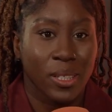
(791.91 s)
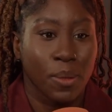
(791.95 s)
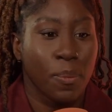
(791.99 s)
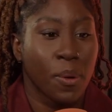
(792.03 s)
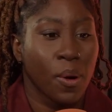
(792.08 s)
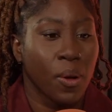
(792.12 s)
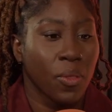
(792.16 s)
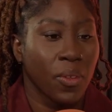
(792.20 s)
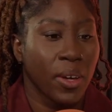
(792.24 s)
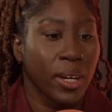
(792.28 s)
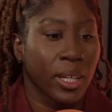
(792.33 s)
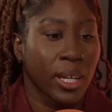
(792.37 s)

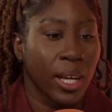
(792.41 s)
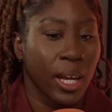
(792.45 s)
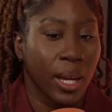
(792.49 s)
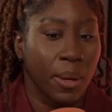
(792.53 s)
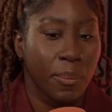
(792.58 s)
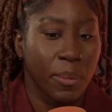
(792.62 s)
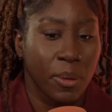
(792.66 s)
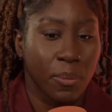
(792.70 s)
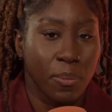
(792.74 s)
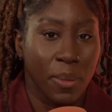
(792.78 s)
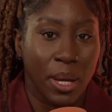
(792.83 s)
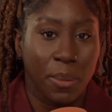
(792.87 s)
upon that
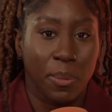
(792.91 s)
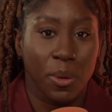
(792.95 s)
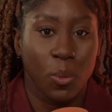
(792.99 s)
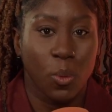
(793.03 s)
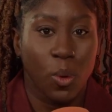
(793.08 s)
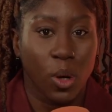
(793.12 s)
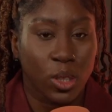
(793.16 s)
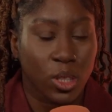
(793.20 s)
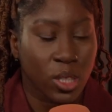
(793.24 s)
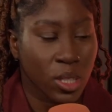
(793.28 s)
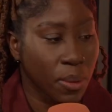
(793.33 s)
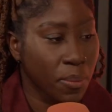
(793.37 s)
game and maybe
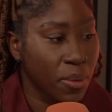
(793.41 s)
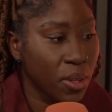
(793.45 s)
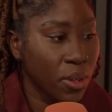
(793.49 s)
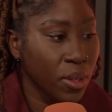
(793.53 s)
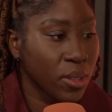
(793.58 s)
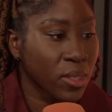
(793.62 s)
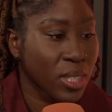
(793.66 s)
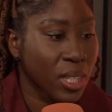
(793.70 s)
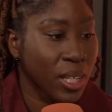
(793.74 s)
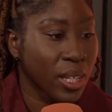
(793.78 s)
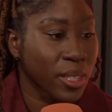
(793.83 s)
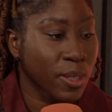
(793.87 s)
watch some of
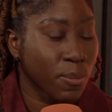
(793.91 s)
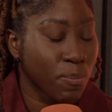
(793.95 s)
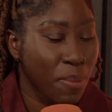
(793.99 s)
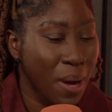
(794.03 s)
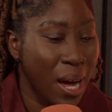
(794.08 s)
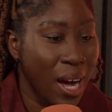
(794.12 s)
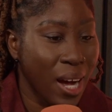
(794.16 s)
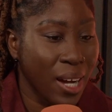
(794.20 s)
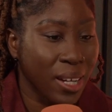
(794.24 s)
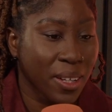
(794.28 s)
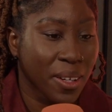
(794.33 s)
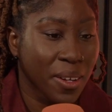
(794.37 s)
those things
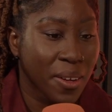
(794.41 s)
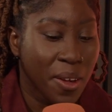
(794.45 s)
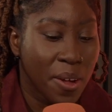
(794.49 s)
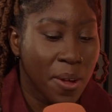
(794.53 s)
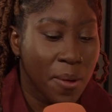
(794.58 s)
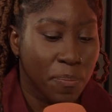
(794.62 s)
back.